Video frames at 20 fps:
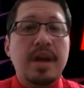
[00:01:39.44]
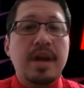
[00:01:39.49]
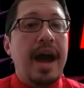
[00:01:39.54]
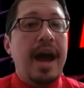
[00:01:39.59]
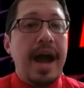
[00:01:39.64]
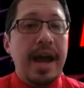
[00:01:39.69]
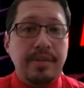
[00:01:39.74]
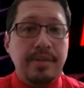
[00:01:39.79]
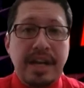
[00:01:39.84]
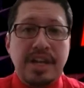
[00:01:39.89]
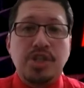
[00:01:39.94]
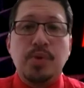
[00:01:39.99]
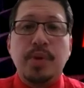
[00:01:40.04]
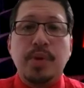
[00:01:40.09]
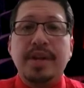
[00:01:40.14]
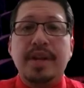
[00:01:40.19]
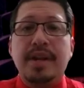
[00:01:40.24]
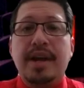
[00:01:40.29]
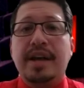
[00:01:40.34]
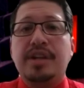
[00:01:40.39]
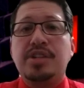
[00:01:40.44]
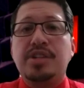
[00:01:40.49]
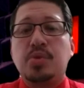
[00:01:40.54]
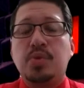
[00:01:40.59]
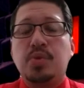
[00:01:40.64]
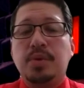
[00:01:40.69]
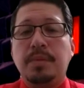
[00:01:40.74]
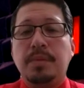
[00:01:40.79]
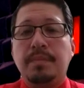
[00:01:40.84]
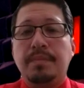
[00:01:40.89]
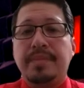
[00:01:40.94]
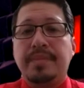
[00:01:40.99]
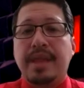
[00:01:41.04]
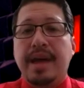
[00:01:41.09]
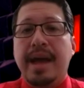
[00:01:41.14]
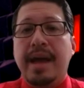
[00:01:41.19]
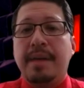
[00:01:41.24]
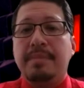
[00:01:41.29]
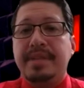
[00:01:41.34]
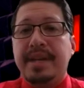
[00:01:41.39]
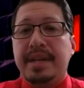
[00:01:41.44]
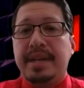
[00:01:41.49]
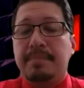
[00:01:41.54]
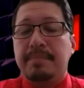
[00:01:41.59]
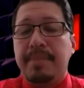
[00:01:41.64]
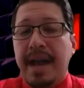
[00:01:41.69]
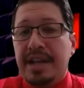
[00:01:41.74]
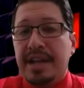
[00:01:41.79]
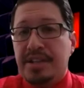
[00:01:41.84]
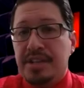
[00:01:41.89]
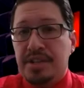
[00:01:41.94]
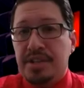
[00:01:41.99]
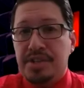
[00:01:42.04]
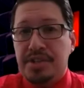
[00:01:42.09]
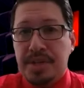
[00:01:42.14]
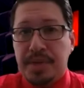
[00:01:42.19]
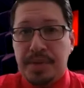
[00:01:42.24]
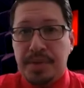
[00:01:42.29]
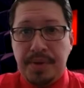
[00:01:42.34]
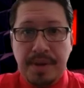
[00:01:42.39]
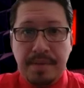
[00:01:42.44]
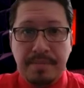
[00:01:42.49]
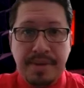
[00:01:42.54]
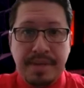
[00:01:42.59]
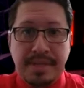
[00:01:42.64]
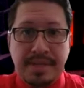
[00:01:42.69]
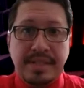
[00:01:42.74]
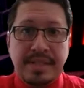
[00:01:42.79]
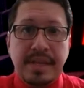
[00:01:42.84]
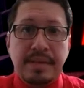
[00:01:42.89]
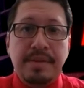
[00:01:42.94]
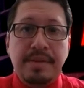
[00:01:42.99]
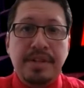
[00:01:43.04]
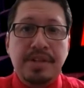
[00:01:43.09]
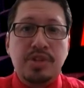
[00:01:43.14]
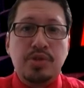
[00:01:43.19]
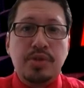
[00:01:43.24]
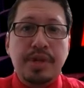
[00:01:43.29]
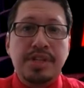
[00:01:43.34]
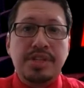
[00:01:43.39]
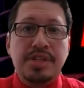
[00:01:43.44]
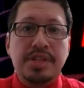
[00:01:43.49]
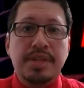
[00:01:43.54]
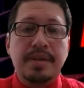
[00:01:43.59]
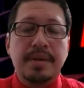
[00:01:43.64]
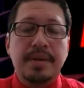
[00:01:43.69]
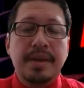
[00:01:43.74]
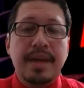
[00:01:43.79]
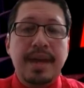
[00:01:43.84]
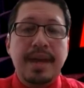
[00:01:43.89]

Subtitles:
I graduated high school. I obtained a bachelor's degree in business administration,